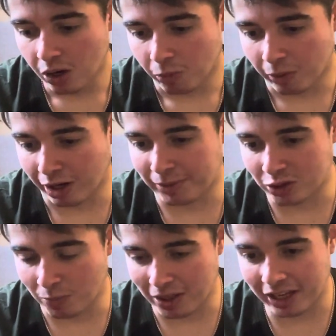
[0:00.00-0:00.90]
We're going to be
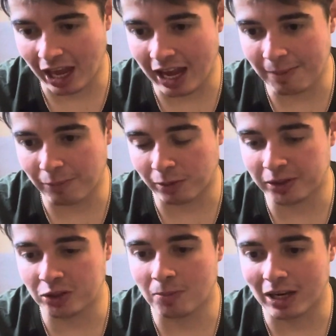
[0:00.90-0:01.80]
talking about the game, we're going to
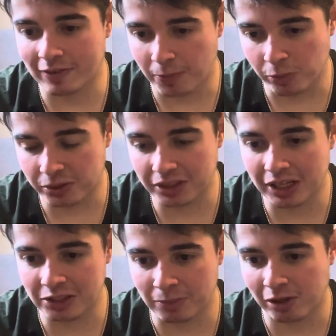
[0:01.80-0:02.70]
be talking about Liverpool's
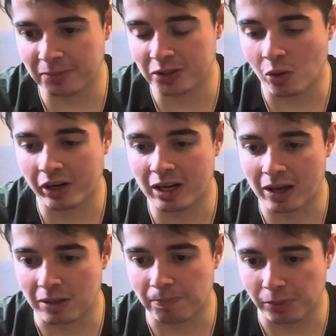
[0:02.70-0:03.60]
season, we're going to be talking
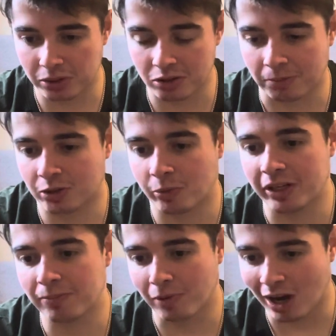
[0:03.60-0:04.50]
about the bust-up
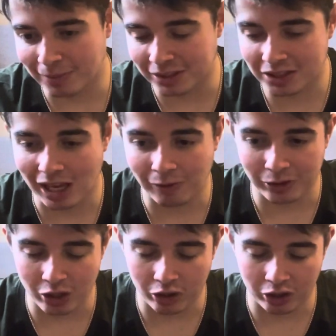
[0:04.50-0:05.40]
between Mohamed Salah
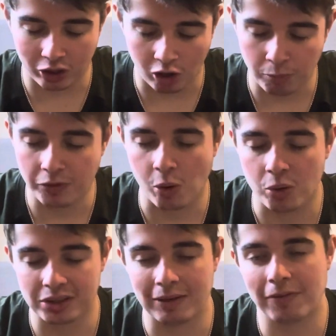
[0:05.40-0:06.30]
and Jurgen Klopp, of
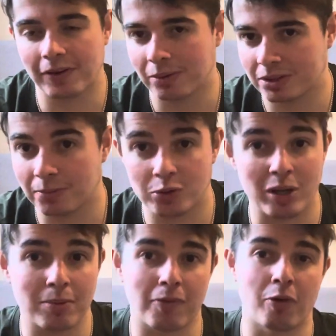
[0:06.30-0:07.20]
course, and everything else in
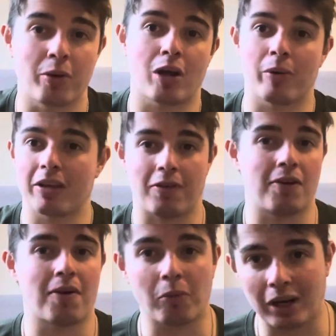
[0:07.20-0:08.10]
between. But before we go any
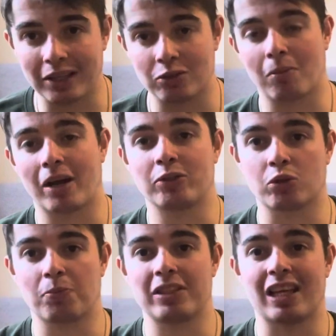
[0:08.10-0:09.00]
further, I would like to remind you all
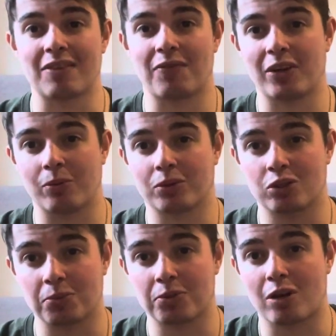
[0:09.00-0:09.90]
to please like the video and also
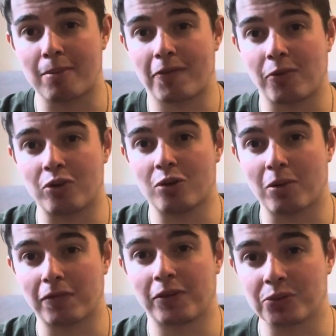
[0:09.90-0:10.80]
subscribe if you're new.
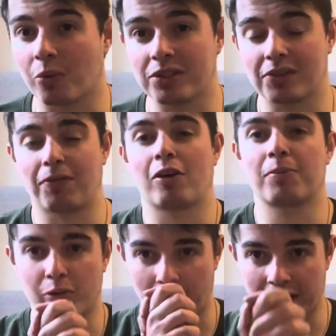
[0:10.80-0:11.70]
Both things are always and
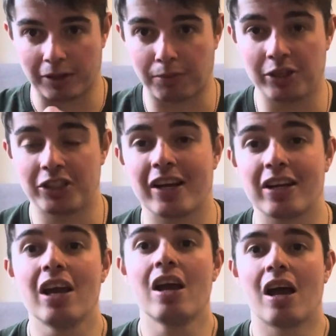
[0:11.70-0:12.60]
forever greatly
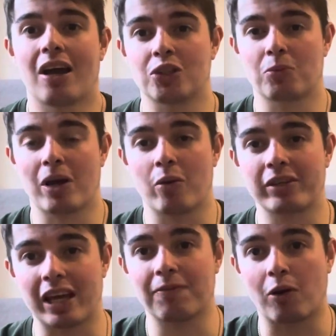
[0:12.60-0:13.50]
appreciated. And as well,
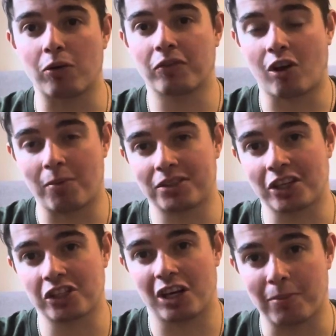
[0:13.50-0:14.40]
get involved in the comment
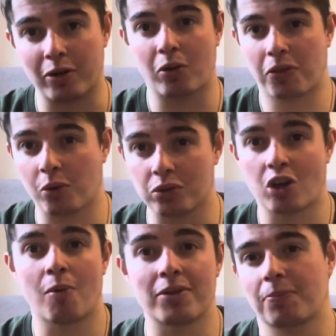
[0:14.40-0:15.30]
section. Let me know your thoughts,
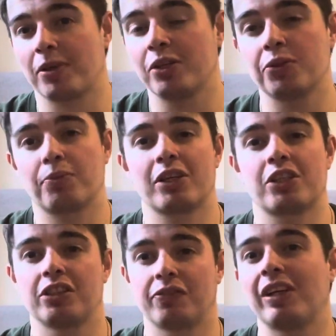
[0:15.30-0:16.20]
comments, opinions,
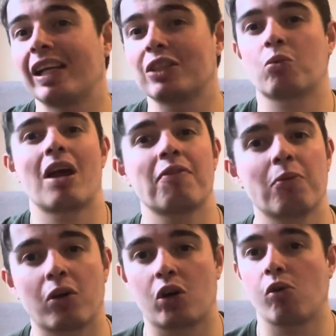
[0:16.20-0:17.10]
predictions, feelings, whatever you
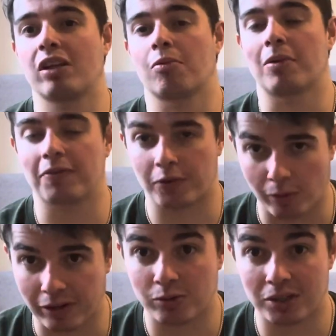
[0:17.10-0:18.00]
want to call it. That'll make for
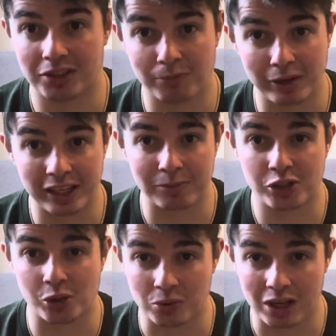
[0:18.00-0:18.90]
great interesting reading, I'm
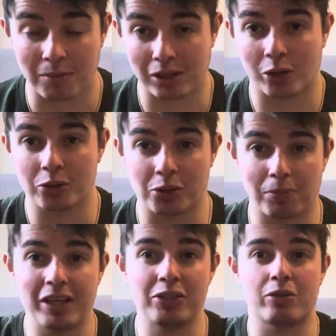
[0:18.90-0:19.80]
sure, down below. So
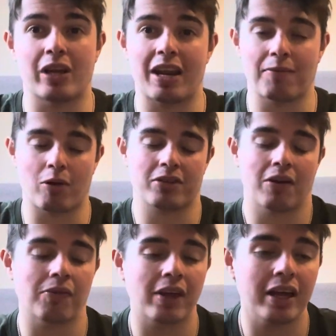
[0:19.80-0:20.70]
please do get involved
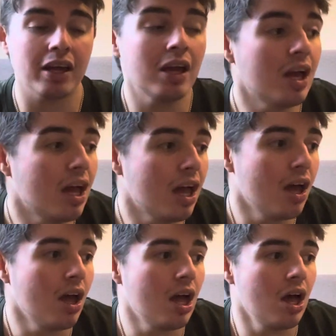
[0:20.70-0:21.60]
down there.
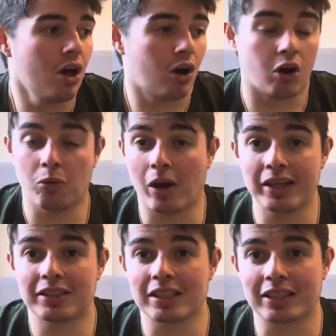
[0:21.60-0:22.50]

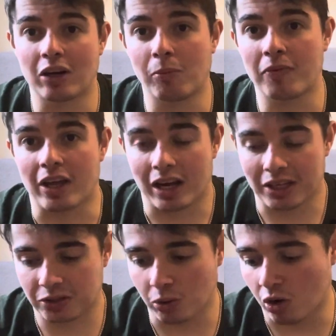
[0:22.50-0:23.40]
Otherwise, let's get on with it.
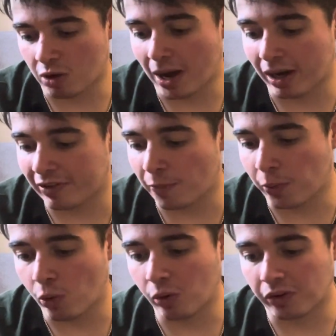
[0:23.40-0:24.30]
Let's talk about
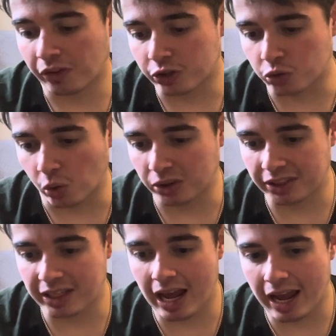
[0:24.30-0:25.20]
Liverpool, the draw
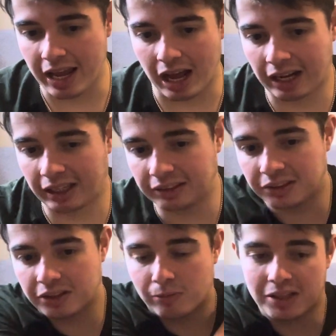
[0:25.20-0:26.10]
today,
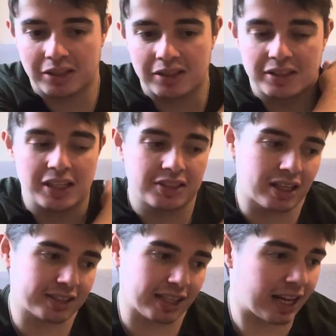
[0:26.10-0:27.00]
and the rest of the season
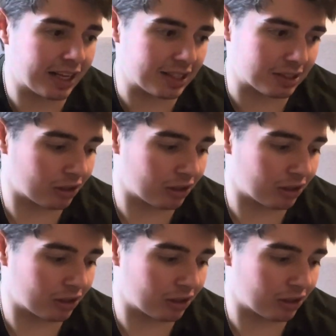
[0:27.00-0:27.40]
as it is.